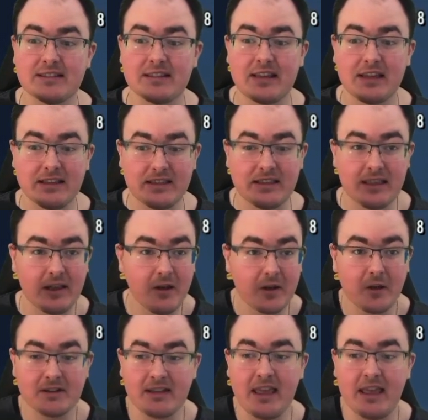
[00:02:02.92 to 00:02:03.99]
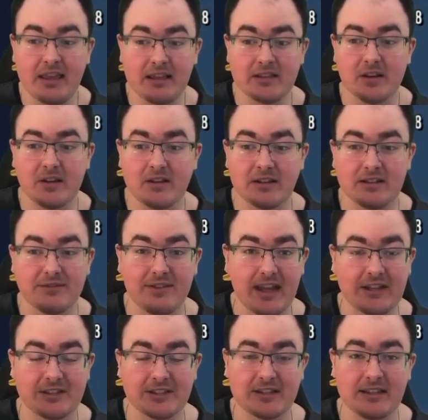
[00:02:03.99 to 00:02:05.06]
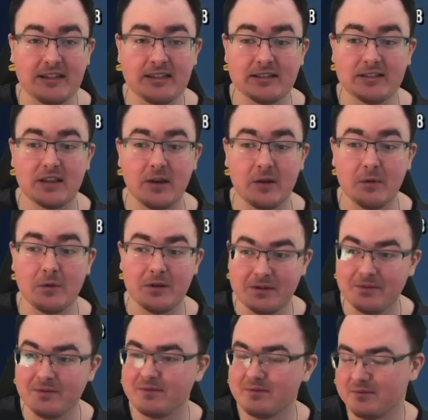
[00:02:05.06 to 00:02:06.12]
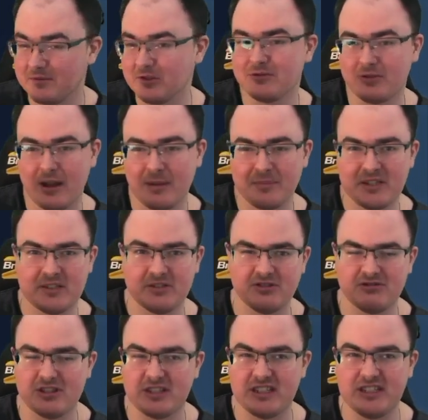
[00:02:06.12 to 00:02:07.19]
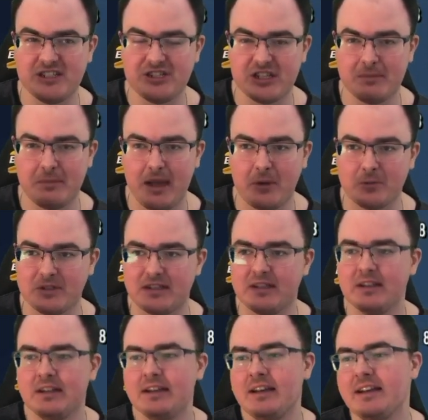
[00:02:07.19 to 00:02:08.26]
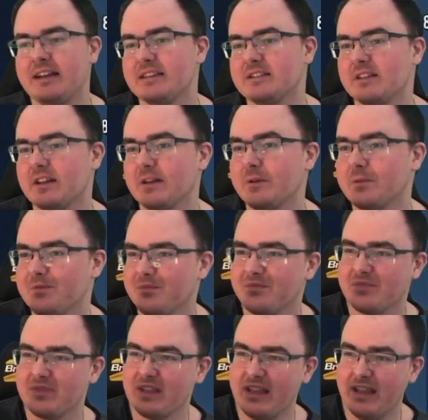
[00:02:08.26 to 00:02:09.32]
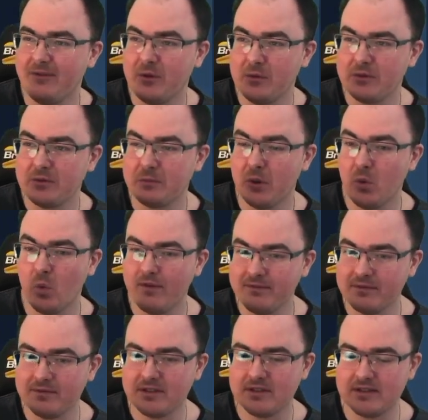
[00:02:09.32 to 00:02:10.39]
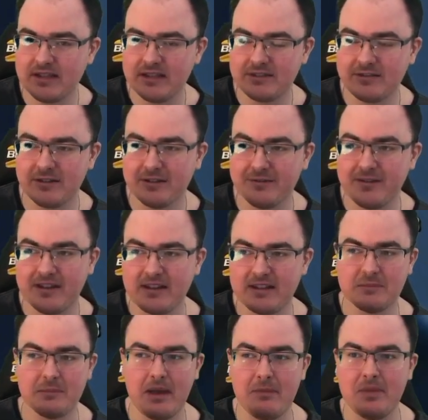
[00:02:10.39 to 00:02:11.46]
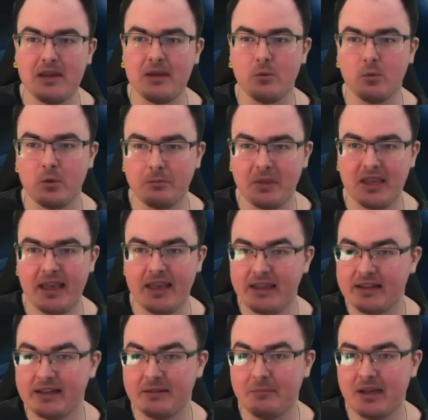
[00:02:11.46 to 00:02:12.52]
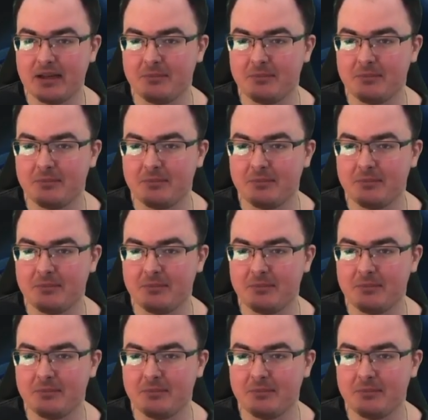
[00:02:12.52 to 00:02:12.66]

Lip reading: that they are going to hit your target eventually, so just try and be strategic about it. So if you were to put one Zeta on a Phoenix member, it would be Kanan in my